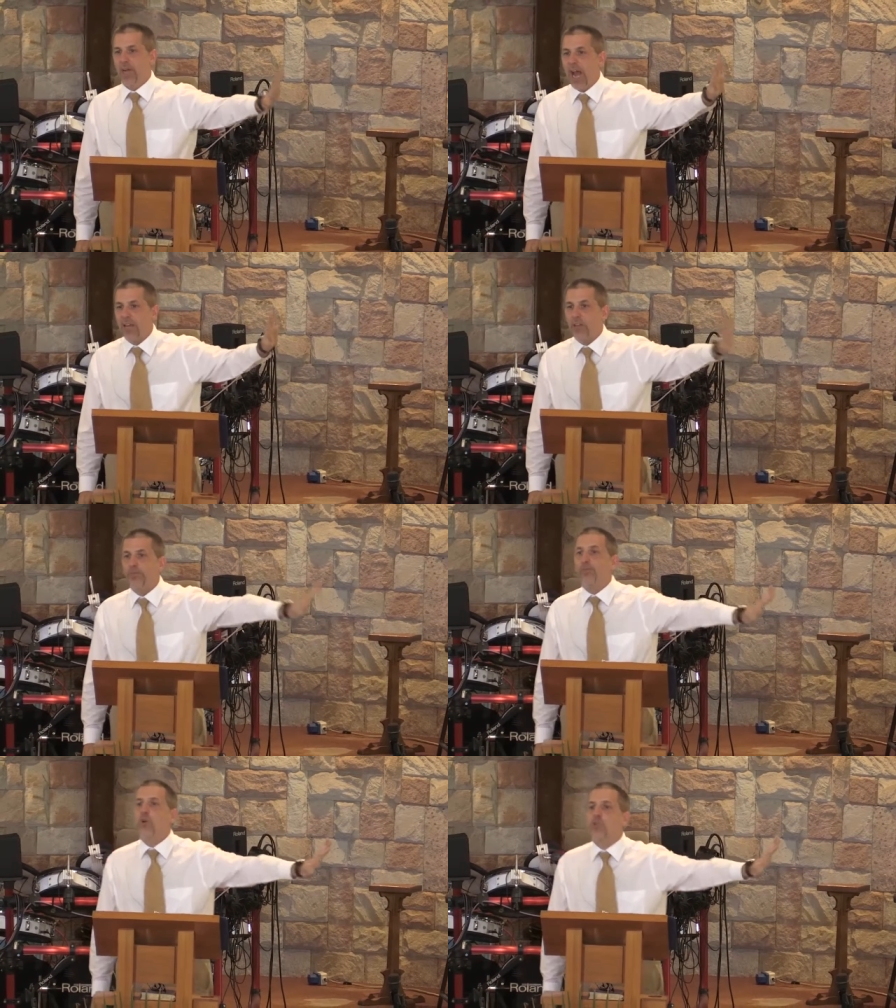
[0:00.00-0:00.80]
at the
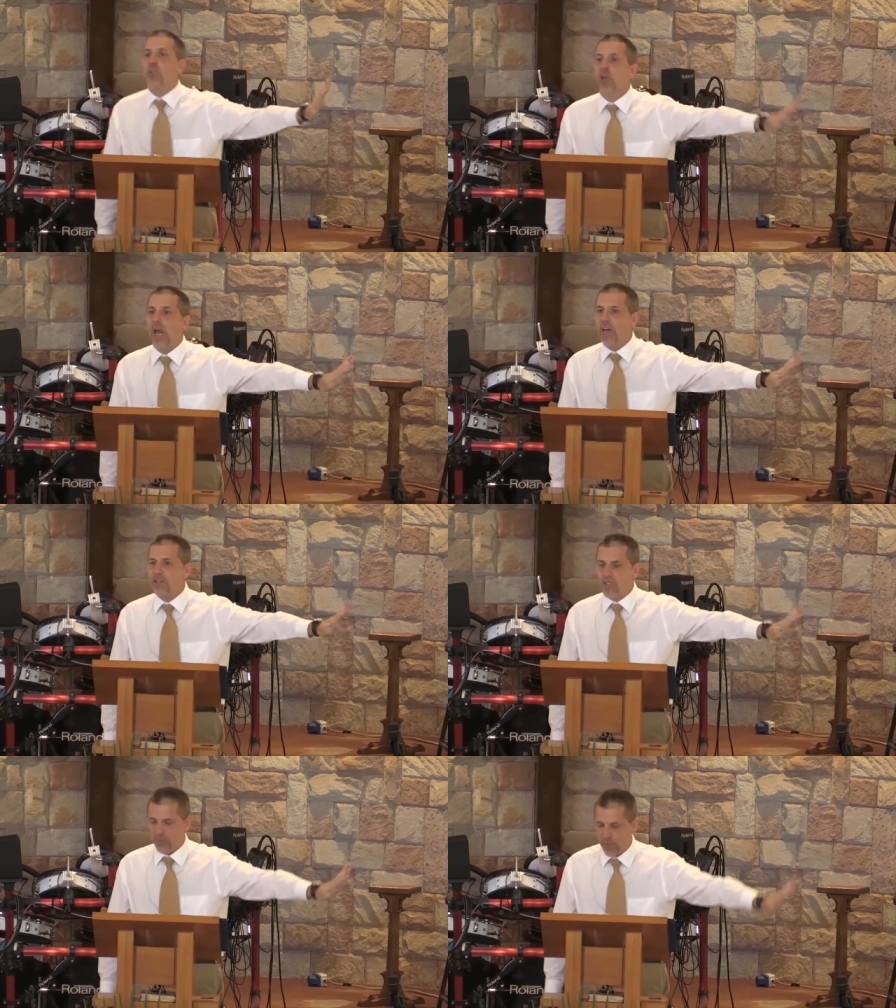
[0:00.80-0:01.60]
first
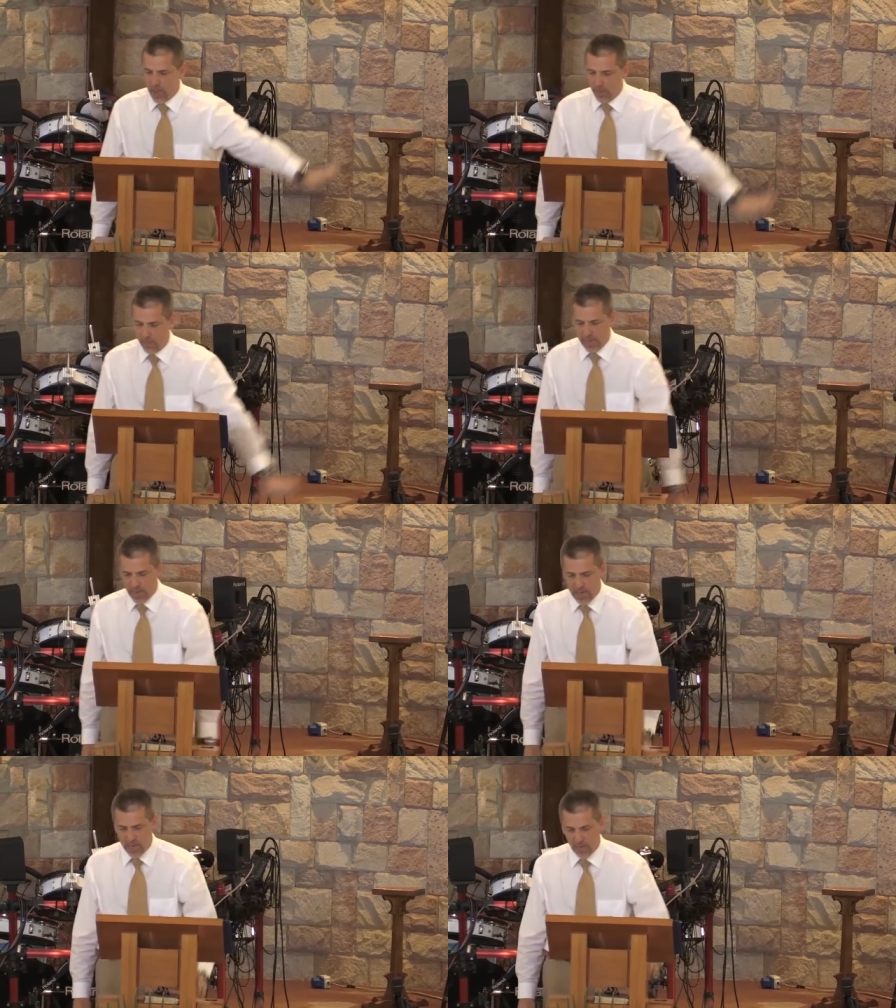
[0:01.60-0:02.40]
glance of them
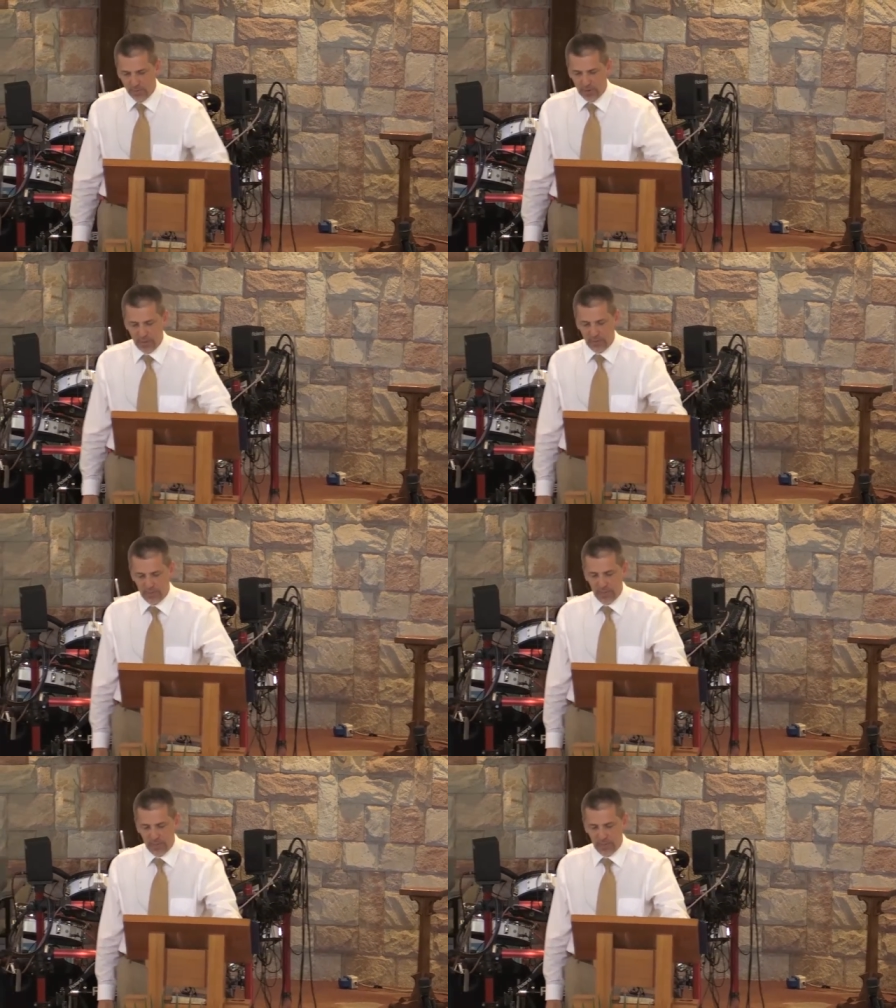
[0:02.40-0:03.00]
in Nineveh.